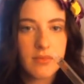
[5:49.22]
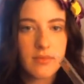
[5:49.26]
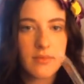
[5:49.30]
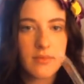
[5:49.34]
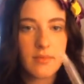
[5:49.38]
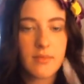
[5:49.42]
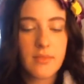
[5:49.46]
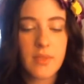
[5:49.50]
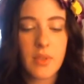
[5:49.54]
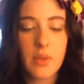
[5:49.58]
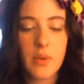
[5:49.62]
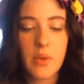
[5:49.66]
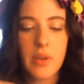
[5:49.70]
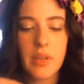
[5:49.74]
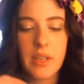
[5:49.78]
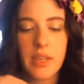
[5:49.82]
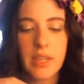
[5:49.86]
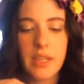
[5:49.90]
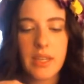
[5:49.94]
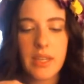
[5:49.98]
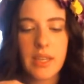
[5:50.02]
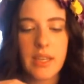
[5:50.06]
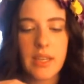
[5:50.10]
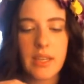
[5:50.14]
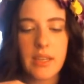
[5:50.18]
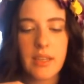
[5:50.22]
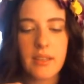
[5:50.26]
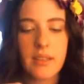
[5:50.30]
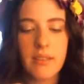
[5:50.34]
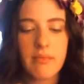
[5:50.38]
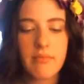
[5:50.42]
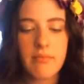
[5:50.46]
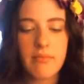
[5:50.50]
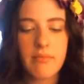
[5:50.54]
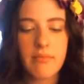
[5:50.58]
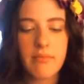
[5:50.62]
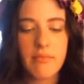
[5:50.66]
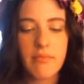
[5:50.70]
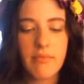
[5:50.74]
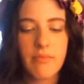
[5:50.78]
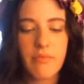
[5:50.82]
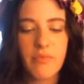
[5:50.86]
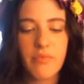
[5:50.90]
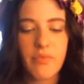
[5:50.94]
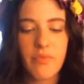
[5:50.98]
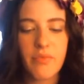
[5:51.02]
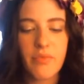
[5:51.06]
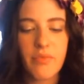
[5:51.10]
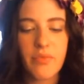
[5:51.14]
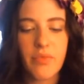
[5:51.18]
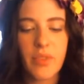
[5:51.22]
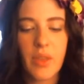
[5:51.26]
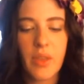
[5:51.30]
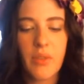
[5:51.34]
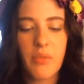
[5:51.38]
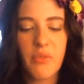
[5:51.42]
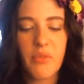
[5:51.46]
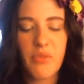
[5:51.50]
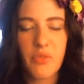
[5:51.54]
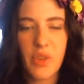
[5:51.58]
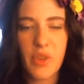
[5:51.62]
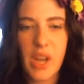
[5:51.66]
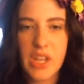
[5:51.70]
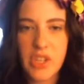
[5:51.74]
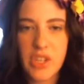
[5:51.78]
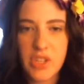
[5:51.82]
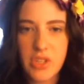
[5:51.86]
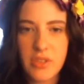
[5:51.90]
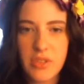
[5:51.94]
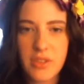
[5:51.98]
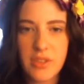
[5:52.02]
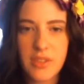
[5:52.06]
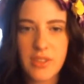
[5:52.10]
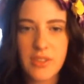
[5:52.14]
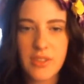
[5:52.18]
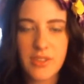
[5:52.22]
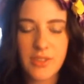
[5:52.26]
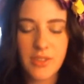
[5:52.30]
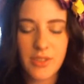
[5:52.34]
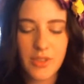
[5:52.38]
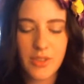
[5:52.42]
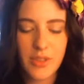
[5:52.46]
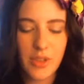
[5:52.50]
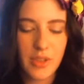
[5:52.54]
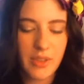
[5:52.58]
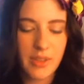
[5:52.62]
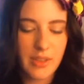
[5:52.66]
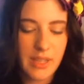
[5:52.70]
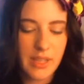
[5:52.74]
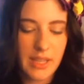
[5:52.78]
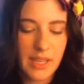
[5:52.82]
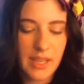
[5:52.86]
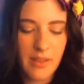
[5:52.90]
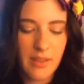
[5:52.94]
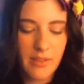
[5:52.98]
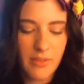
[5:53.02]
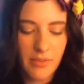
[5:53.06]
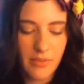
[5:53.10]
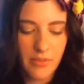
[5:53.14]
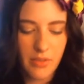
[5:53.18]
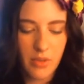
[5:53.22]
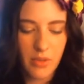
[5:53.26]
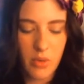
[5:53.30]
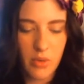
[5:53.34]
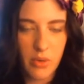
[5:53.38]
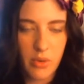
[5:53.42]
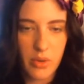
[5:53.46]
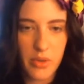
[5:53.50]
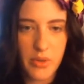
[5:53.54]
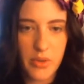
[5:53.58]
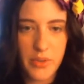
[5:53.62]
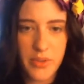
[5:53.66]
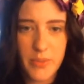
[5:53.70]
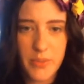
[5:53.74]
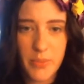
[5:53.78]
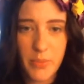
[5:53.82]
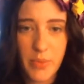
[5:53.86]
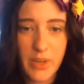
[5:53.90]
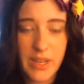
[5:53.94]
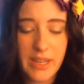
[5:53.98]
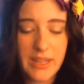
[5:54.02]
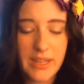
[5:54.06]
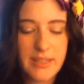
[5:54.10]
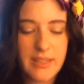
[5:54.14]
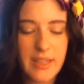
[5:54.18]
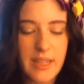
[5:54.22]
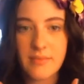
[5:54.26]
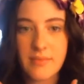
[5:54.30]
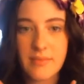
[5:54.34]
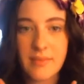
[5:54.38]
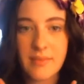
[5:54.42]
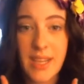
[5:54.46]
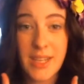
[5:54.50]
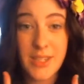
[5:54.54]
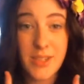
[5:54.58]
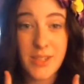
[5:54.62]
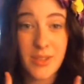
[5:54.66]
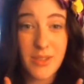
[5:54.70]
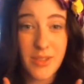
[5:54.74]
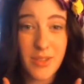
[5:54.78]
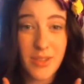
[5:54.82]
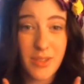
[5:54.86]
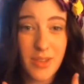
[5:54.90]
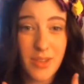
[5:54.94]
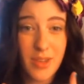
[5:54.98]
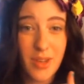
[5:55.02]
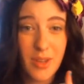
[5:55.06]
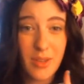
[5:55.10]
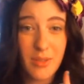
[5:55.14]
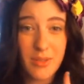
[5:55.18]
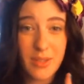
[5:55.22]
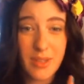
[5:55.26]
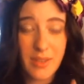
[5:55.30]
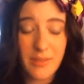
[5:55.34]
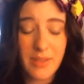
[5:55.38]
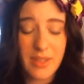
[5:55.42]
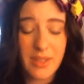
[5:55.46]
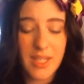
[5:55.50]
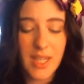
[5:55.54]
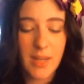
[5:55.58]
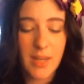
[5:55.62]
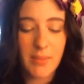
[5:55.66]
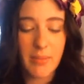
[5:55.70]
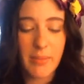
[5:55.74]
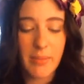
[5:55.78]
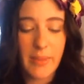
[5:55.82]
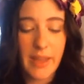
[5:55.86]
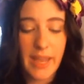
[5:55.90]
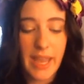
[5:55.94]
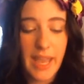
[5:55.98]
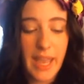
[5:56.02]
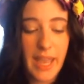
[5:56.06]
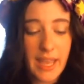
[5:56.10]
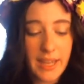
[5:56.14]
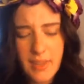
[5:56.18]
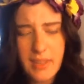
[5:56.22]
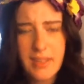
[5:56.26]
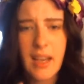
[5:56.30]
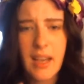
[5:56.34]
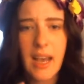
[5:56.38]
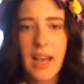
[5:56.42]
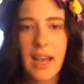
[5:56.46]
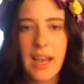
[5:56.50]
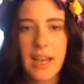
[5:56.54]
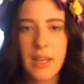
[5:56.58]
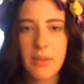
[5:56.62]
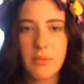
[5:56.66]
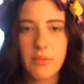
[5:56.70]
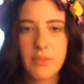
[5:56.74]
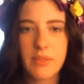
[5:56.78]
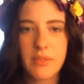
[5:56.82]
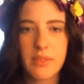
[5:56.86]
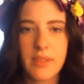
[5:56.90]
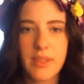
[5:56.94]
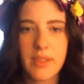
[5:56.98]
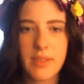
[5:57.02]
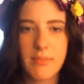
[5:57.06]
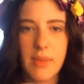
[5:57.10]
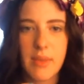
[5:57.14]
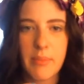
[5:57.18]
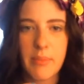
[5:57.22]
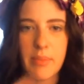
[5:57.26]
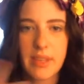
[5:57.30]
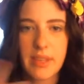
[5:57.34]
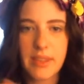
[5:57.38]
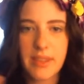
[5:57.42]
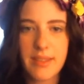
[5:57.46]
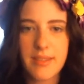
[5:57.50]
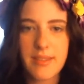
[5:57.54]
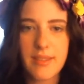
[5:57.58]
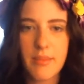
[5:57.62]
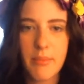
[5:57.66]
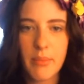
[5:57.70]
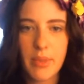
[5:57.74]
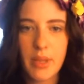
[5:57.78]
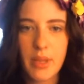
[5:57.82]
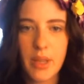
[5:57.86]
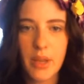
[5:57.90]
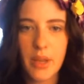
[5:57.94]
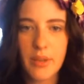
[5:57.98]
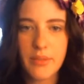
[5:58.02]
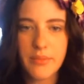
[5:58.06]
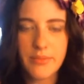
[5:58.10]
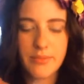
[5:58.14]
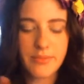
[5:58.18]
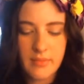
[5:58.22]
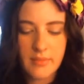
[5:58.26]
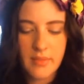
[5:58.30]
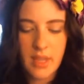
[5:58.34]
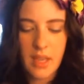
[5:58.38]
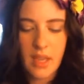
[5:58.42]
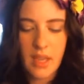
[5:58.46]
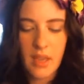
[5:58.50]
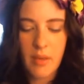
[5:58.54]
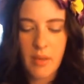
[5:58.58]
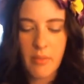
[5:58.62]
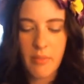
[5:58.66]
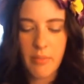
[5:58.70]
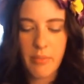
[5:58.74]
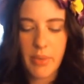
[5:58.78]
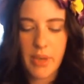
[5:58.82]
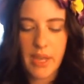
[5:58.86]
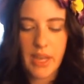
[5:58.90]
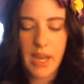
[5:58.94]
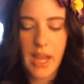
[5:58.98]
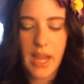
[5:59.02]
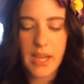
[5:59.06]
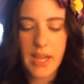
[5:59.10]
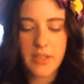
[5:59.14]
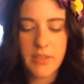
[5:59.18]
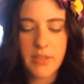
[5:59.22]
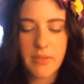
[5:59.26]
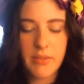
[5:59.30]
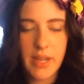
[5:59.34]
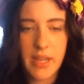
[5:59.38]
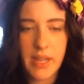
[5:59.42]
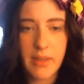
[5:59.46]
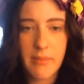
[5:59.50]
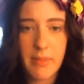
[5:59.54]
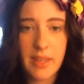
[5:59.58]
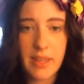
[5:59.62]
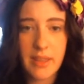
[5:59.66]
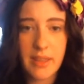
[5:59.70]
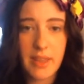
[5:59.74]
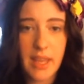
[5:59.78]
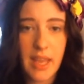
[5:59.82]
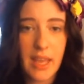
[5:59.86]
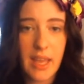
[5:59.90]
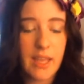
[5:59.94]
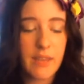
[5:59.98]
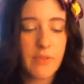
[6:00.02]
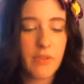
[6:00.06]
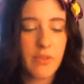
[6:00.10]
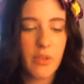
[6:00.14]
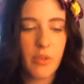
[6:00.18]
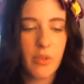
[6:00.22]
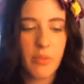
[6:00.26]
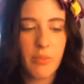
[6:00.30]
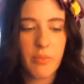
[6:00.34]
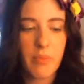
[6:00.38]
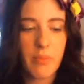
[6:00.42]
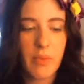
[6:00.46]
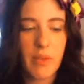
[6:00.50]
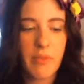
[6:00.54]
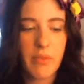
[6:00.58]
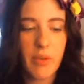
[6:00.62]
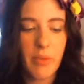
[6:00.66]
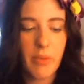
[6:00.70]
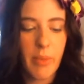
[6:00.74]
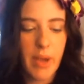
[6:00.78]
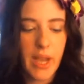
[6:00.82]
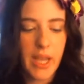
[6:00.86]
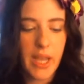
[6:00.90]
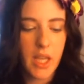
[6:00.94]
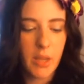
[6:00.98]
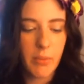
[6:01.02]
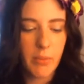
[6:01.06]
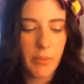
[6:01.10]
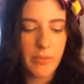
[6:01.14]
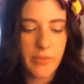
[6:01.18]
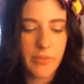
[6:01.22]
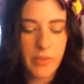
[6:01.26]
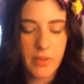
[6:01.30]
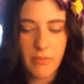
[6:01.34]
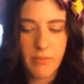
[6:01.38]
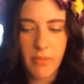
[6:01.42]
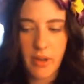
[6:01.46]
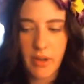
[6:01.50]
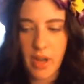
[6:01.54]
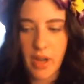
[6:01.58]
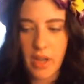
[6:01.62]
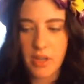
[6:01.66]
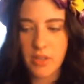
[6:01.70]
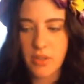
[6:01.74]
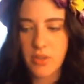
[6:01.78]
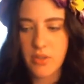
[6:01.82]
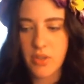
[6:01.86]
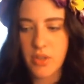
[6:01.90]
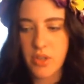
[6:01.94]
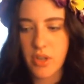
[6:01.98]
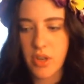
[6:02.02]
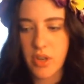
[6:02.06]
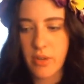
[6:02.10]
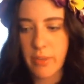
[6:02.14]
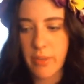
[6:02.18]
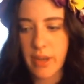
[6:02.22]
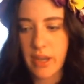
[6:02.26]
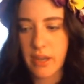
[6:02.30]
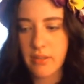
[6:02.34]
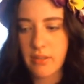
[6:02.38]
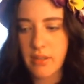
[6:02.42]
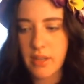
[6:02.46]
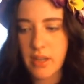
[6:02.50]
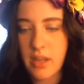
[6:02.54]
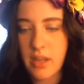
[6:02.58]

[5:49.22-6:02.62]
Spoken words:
It's a really fresh, girly, floral spring scent. I don't know the notes off the top of my head. I will look them up and list them below. But I do recommend that if you're buying a perfume you're not too sure about